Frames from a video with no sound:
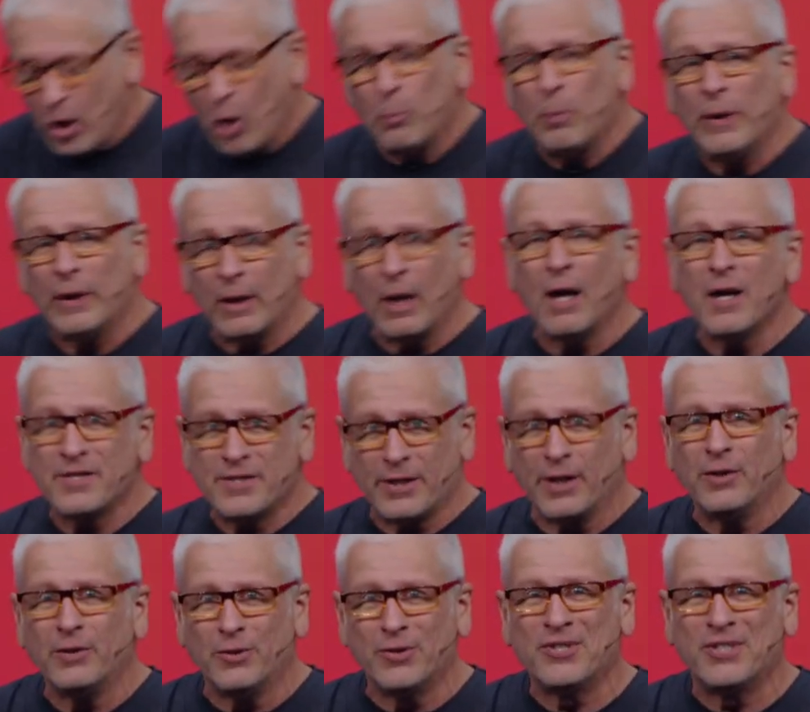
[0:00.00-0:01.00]
helping us
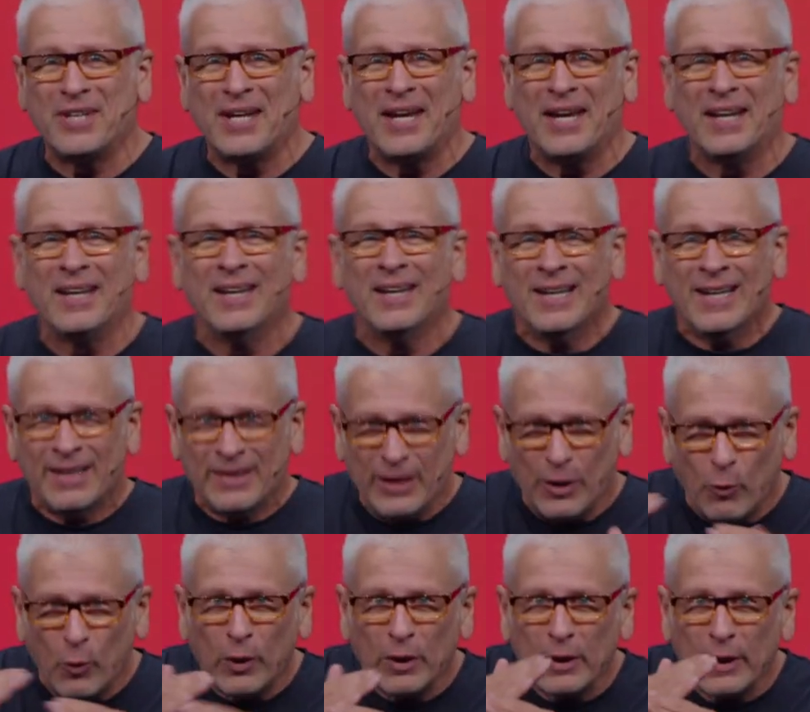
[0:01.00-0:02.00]
understand
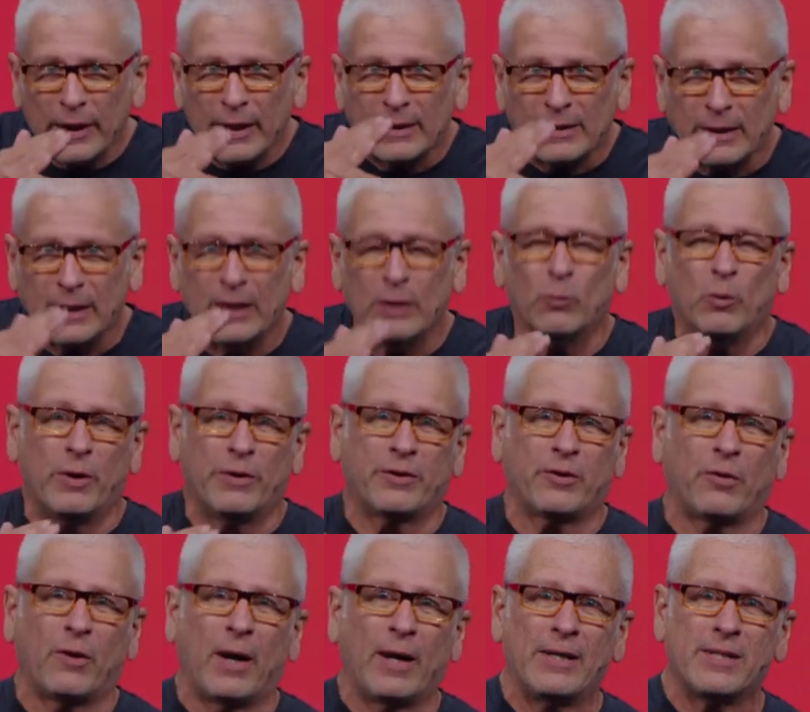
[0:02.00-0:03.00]
that we're linked in with
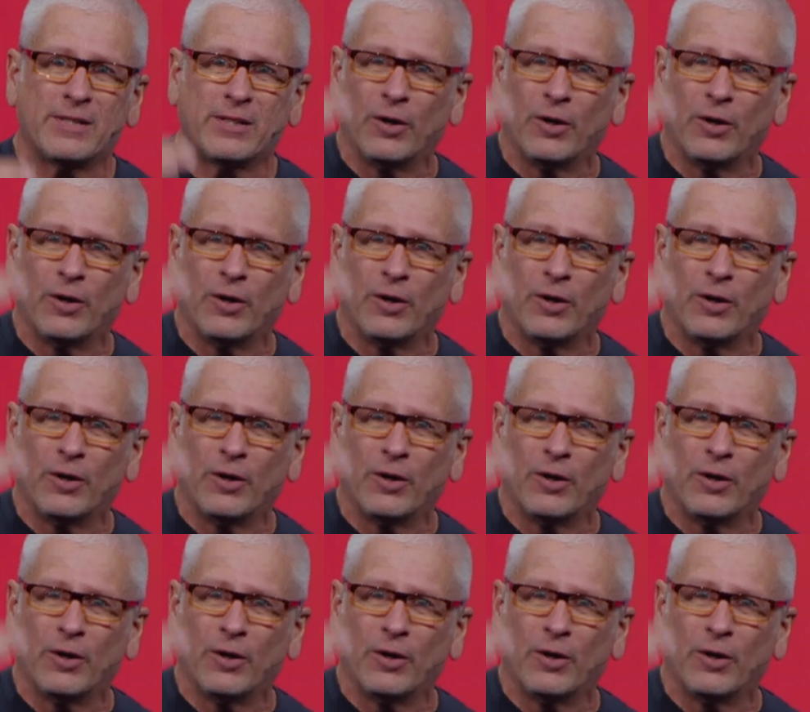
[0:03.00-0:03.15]
Christ.